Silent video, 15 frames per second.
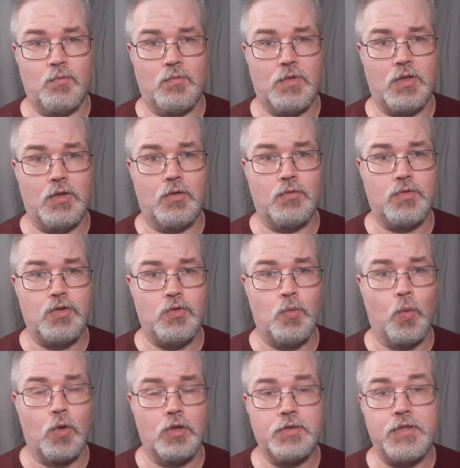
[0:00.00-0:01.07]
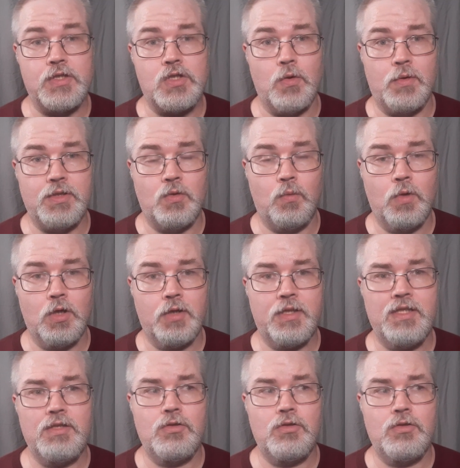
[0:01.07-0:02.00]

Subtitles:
new world is going to work,